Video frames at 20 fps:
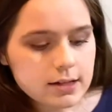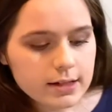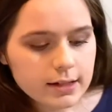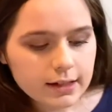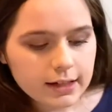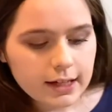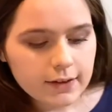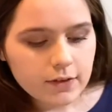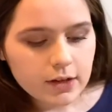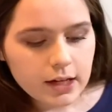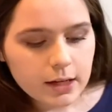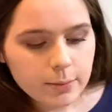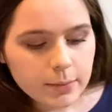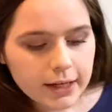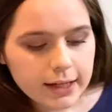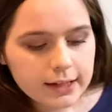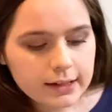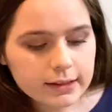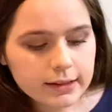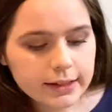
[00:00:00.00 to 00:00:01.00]
even in my
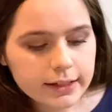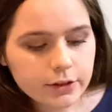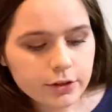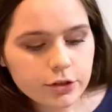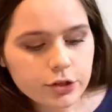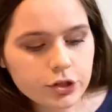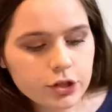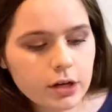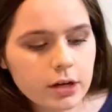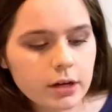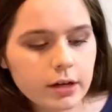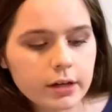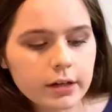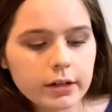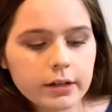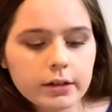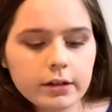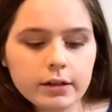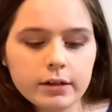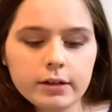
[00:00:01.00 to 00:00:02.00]
clear
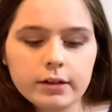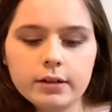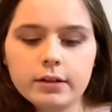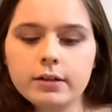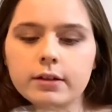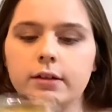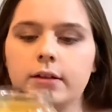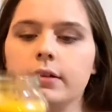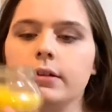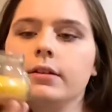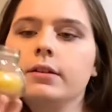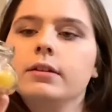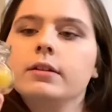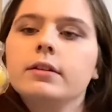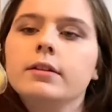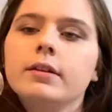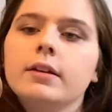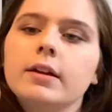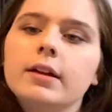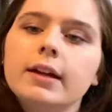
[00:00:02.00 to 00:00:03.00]
jar,
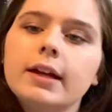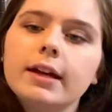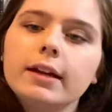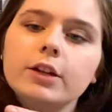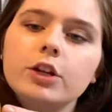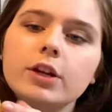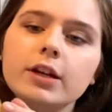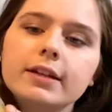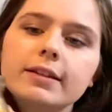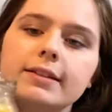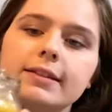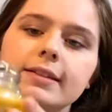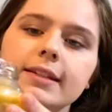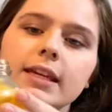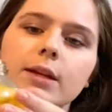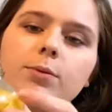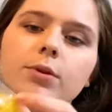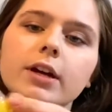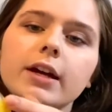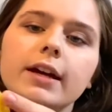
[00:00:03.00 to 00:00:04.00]
you can see
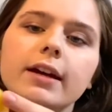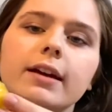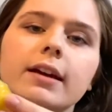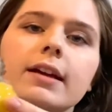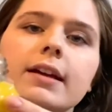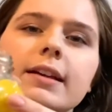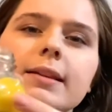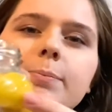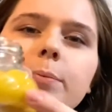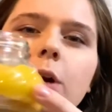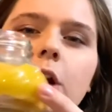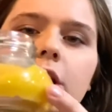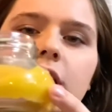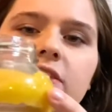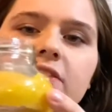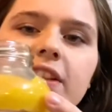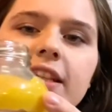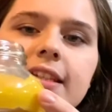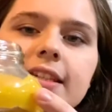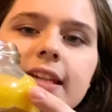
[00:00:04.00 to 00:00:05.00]
where part of
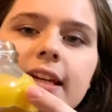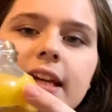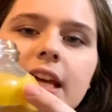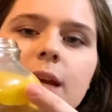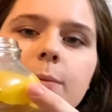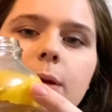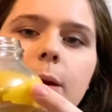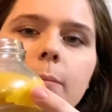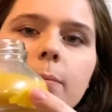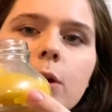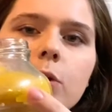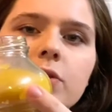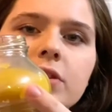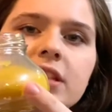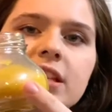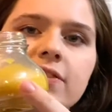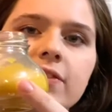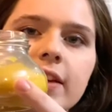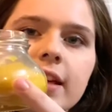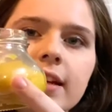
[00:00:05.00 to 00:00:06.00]
it's sticking, but most
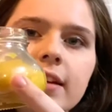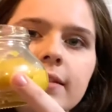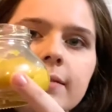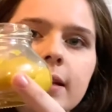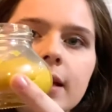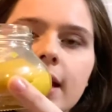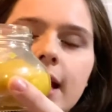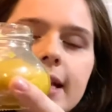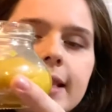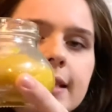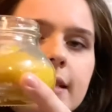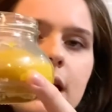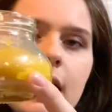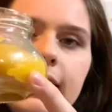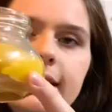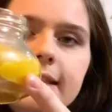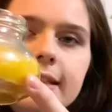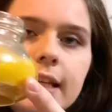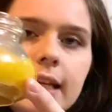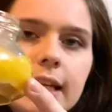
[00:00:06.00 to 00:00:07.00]
of it, it's
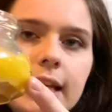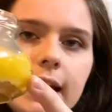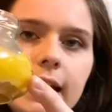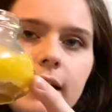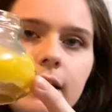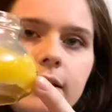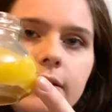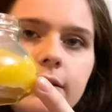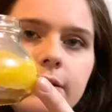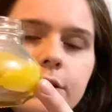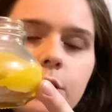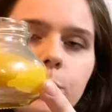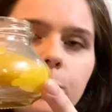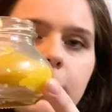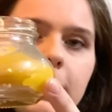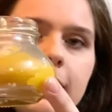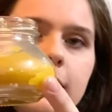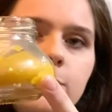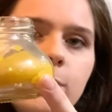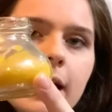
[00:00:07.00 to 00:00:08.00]
not sticking. So
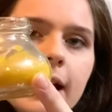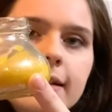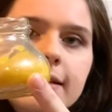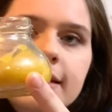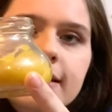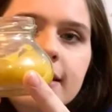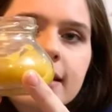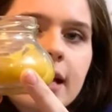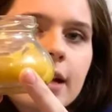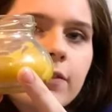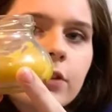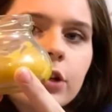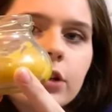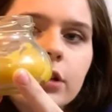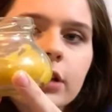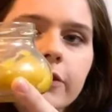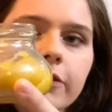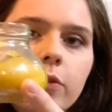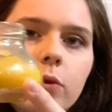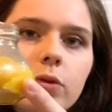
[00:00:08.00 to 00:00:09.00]
beeswax is never going
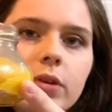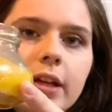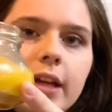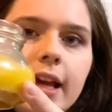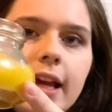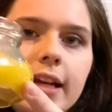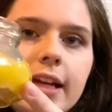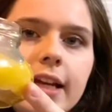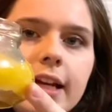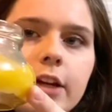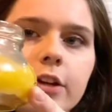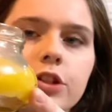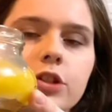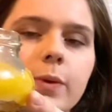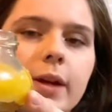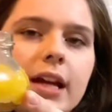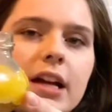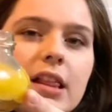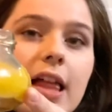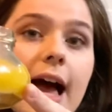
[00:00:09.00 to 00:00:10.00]
to fully adhere to
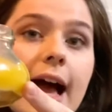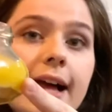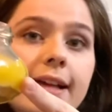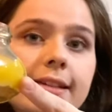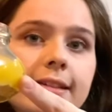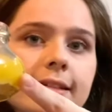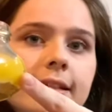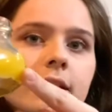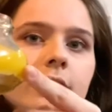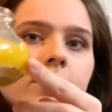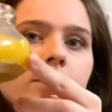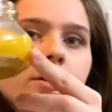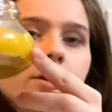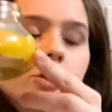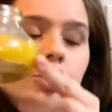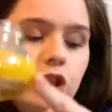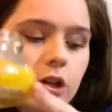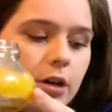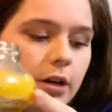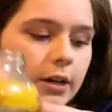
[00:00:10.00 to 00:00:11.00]
a glass
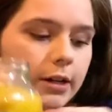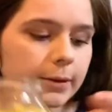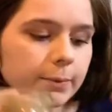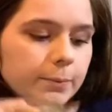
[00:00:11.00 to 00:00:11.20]
jar.